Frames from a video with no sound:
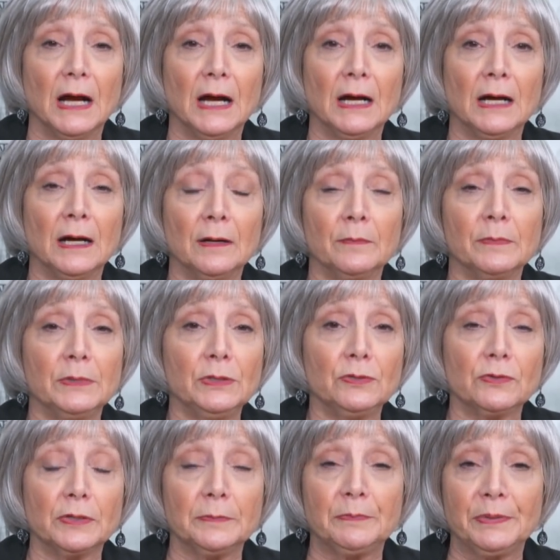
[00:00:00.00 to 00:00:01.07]
Um, you
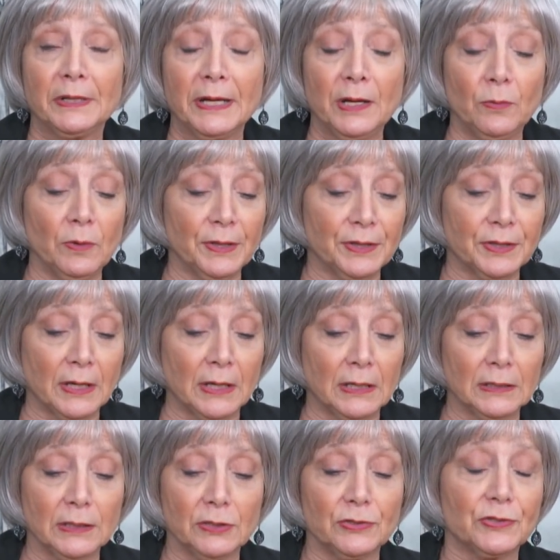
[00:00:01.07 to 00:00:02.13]
could play with uh,
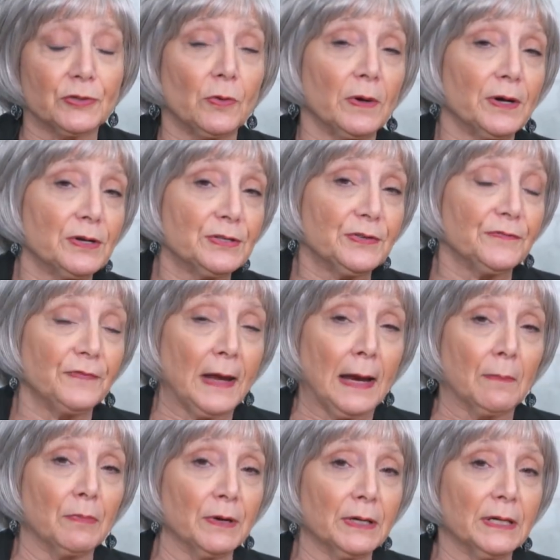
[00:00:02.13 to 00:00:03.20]
little squares of
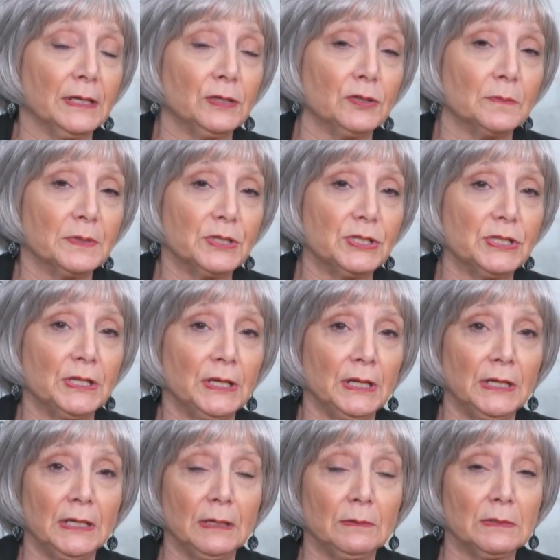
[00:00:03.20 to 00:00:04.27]
fabric in your
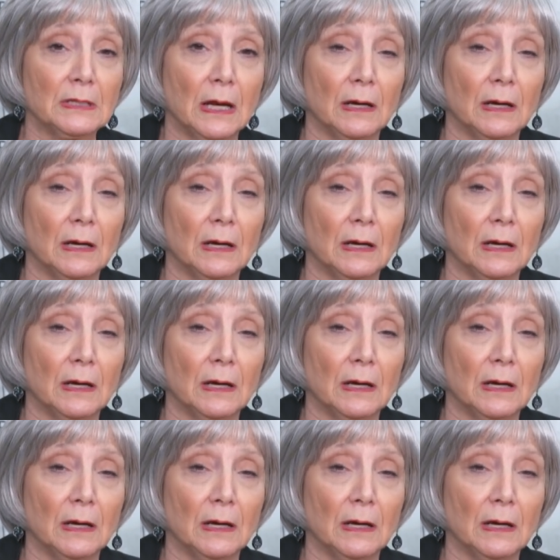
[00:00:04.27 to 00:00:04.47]
machine.